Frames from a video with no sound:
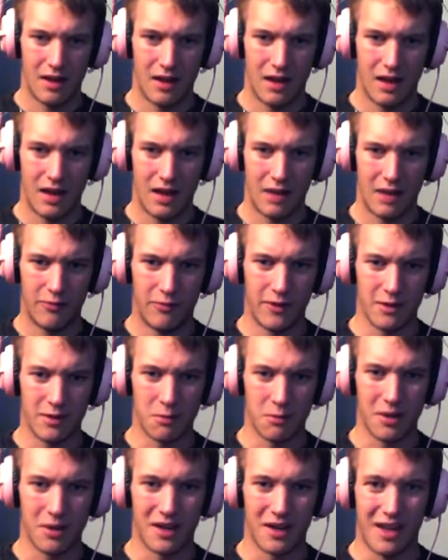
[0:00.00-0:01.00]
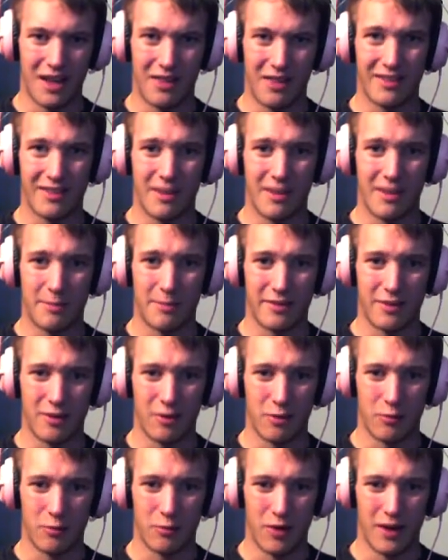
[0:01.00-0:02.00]
I think I'm gonna end this
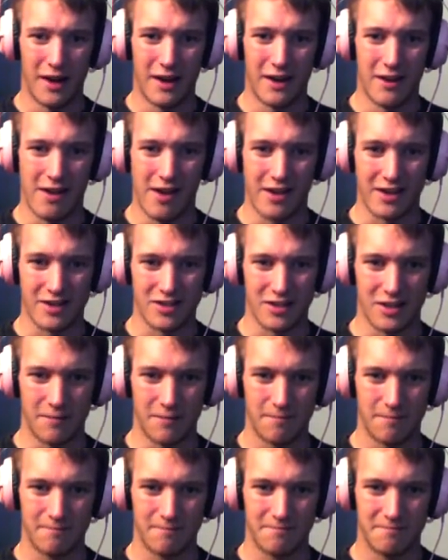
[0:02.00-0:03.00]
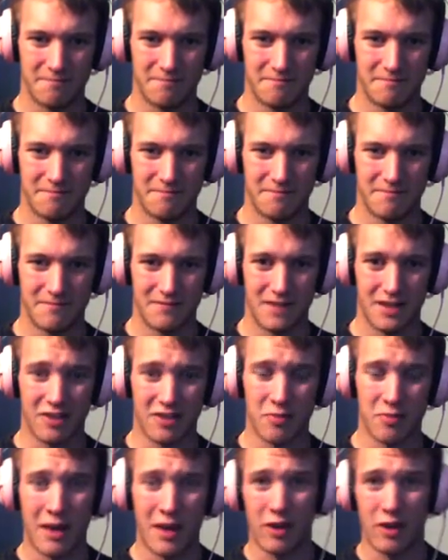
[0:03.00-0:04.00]
episode right here, actually, because
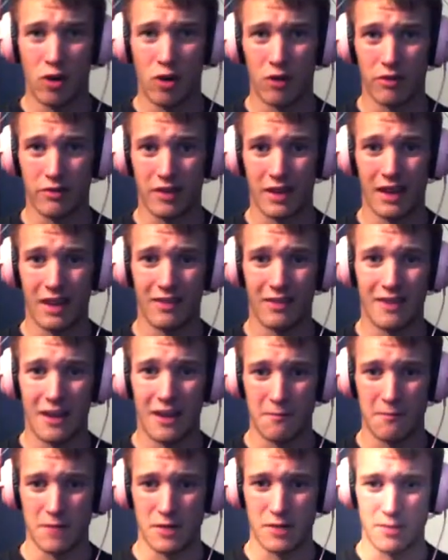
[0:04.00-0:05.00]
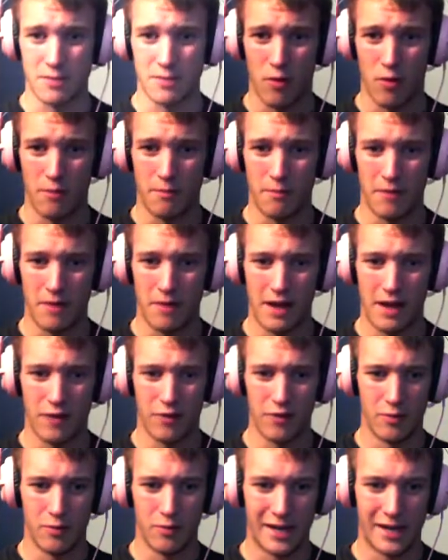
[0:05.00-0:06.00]
my nerves can't take much more. But I do
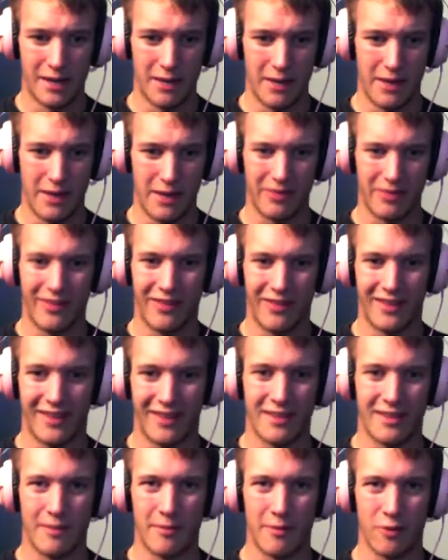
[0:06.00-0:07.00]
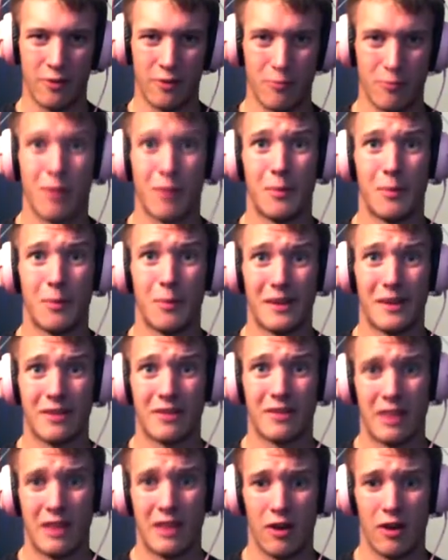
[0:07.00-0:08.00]
believe that the next episode probably is
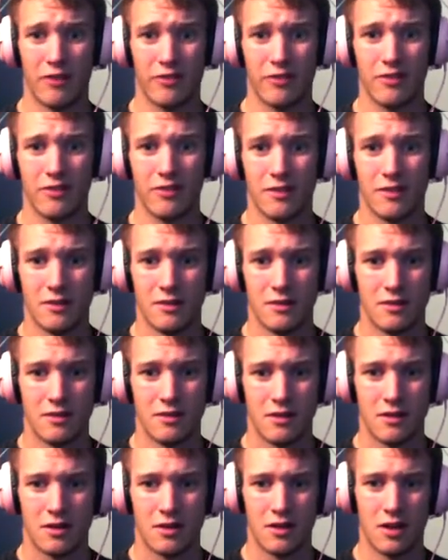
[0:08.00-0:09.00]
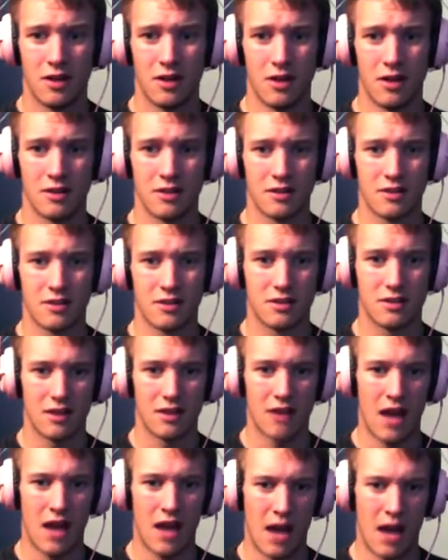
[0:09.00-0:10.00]
the last, because
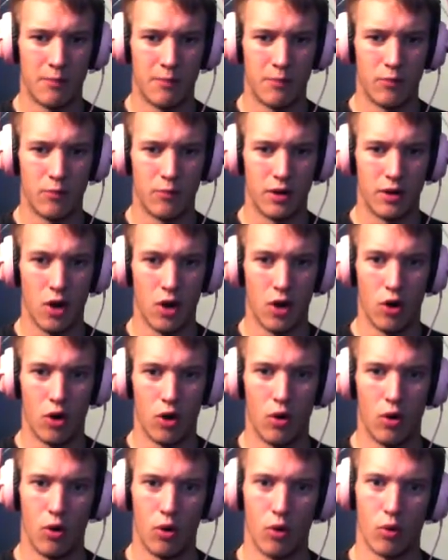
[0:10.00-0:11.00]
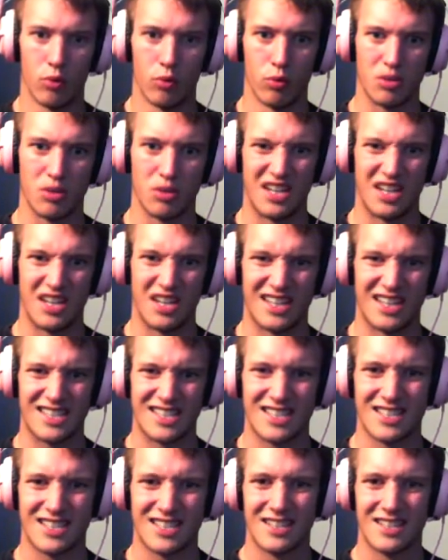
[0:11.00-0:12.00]
I'm re- oh, kids.
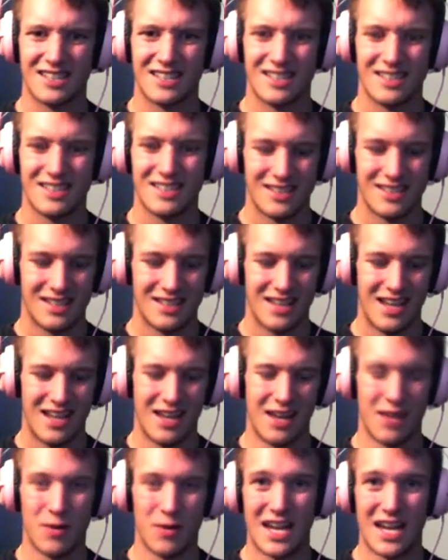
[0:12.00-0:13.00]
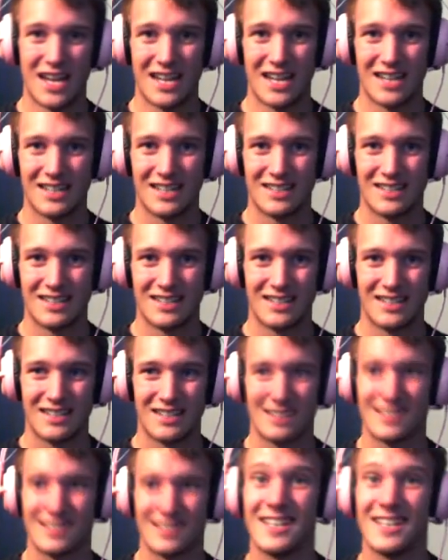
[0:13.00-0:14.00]
Anyway,
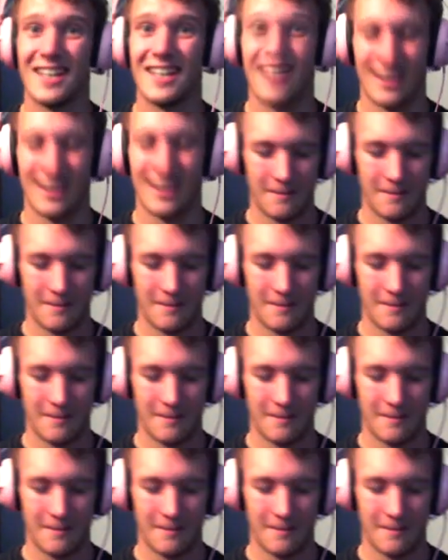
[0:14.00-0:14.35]
see ya.